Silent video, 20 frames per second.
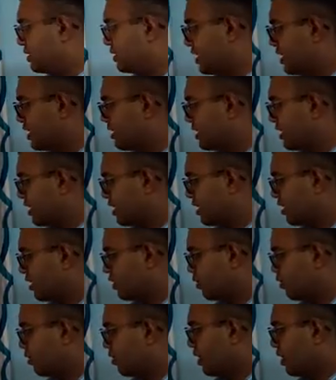C is equal
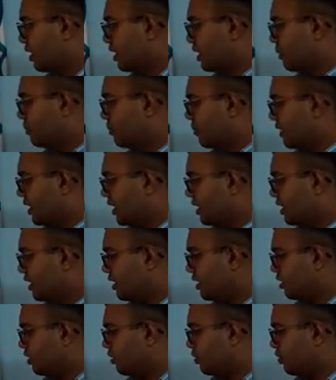to P
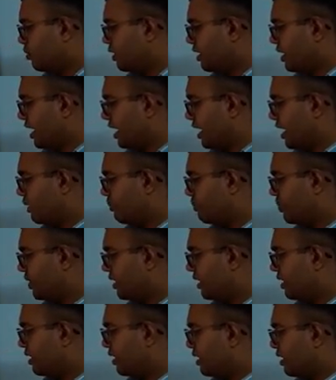into
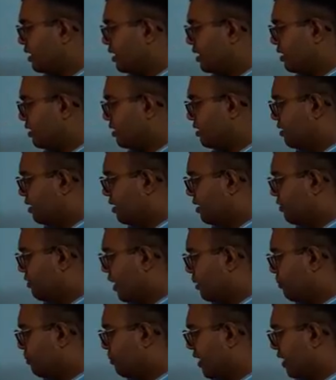LB
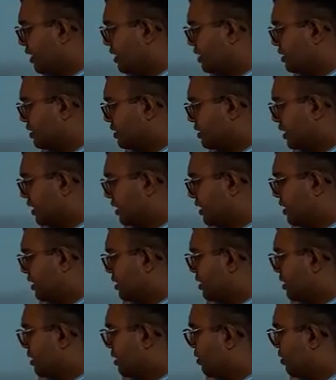1 by 3.